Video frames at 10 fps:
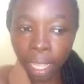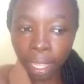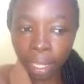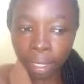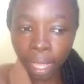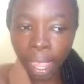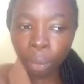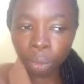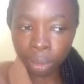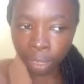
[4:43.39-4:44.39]
And I
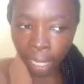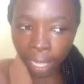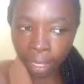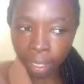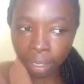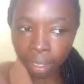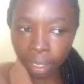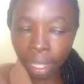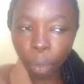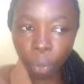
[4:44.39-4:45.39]
was like,
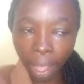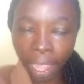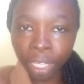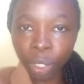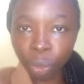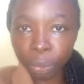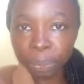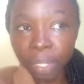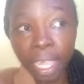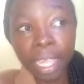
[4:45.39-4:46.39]
I know
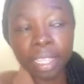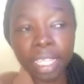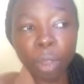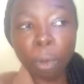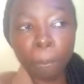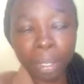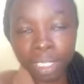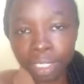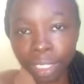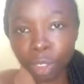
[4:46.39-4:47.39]
the
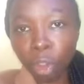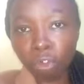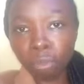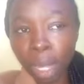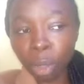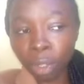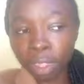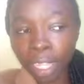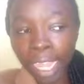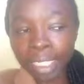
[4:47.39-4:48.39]
competitors of
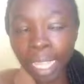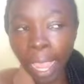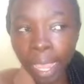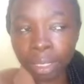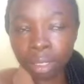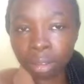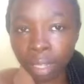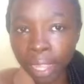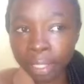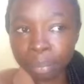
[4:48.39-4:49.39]
Marwa that he is
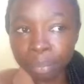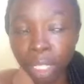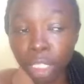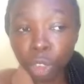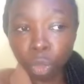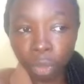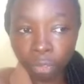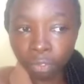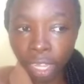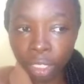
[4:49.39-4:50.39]
trying to
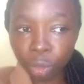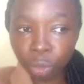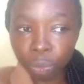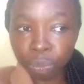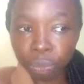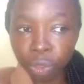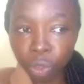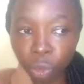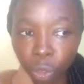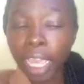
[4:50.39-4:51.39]
refer to,
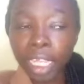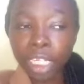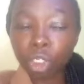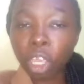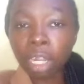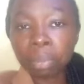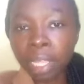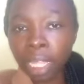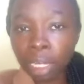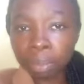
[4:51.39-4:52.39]
you know, and you can
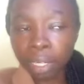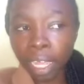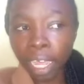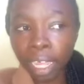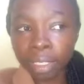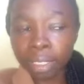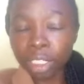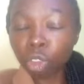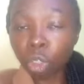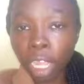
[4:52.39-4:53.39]
be helping us,
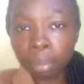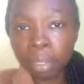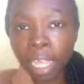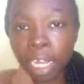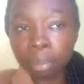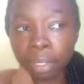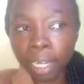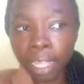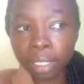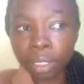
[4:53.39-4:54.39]
you can be
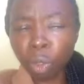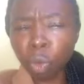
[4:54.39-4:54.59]
helping us.